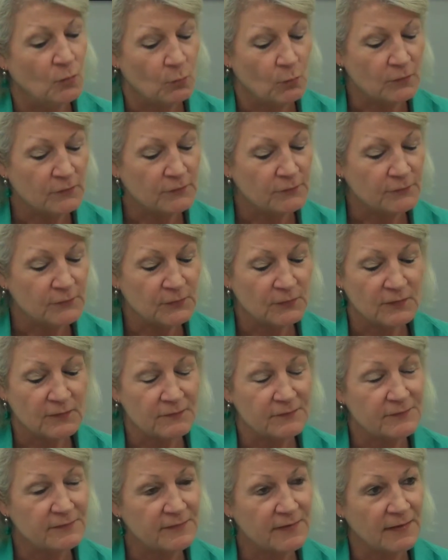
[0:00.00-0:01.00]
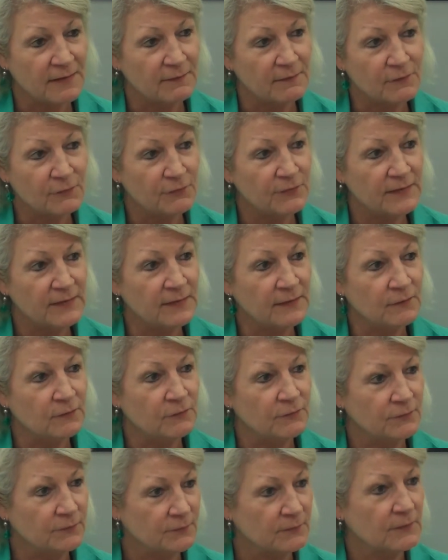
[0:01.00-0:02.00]
What if you can't stand the feeling
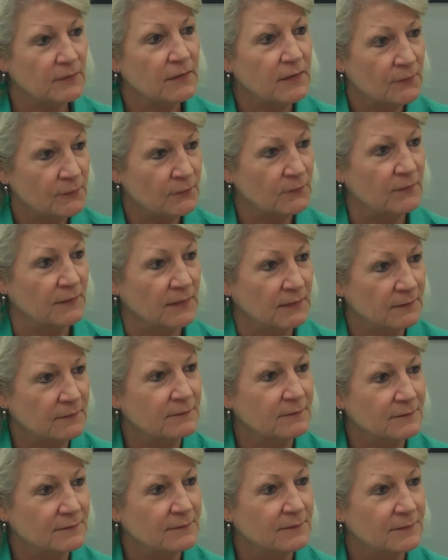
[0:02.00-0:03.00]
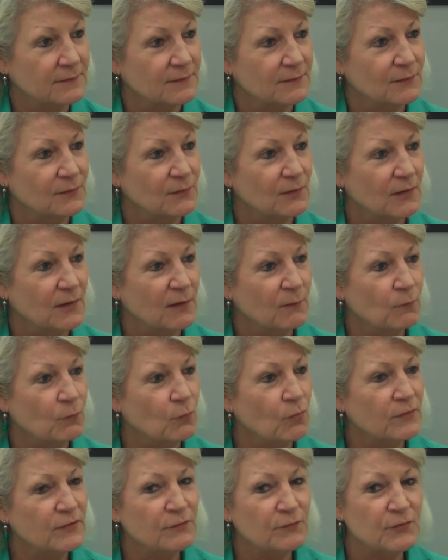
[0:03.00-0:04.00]
of clothing?
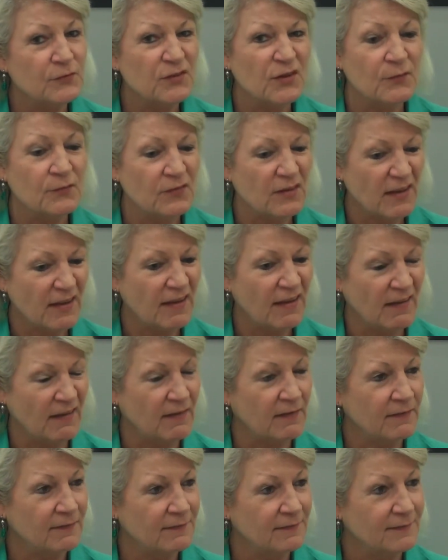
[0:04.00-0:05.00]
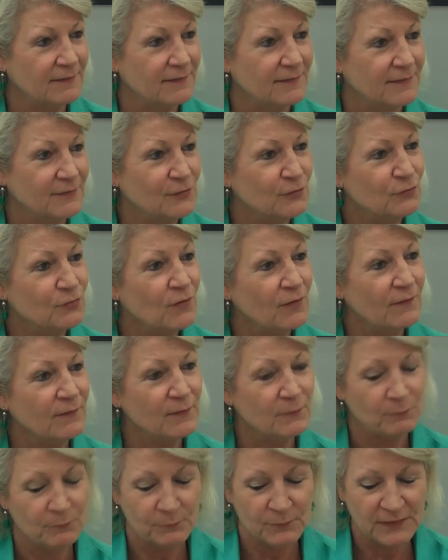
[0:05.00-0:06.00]
What if you don't care? You'd
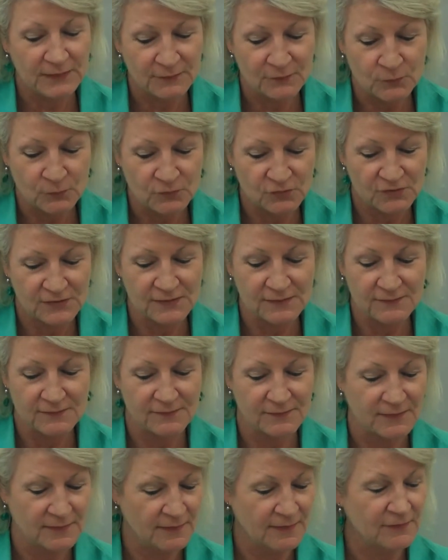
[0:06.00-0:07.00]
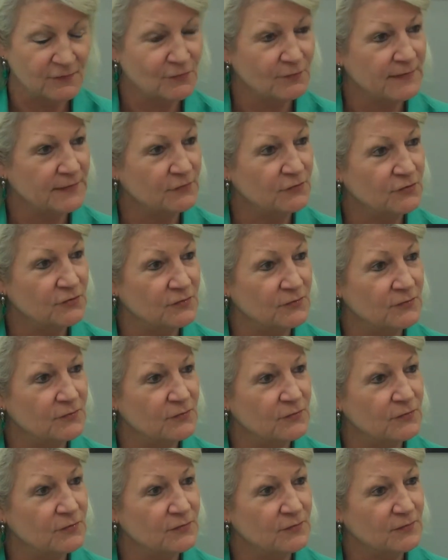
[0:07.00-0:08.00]
rather be in your jeans and nice flat
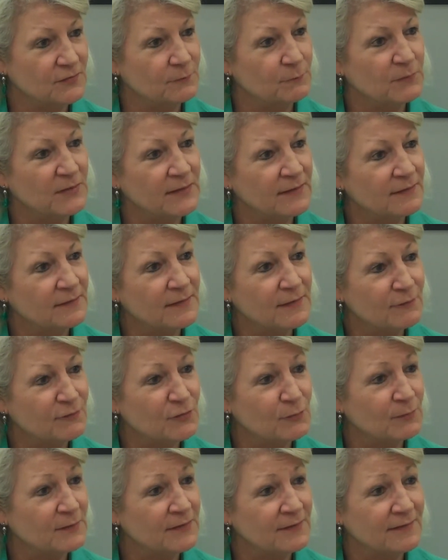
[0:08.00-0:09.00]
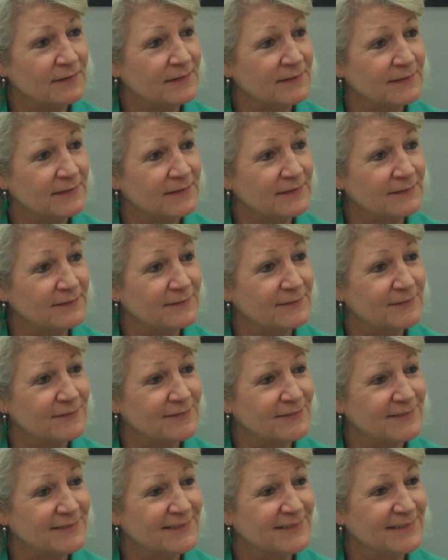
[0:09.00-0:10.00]
shoes, because being uncomfortable in high
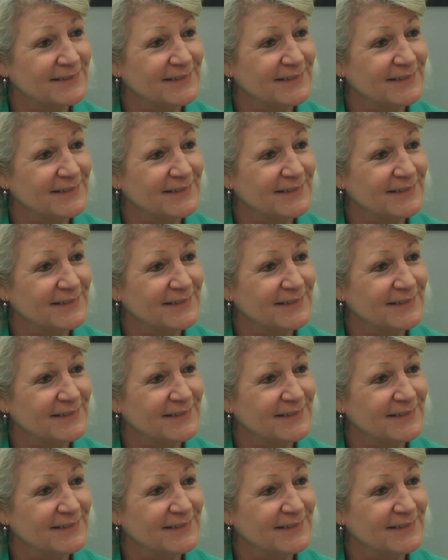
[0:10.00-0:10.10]
heels.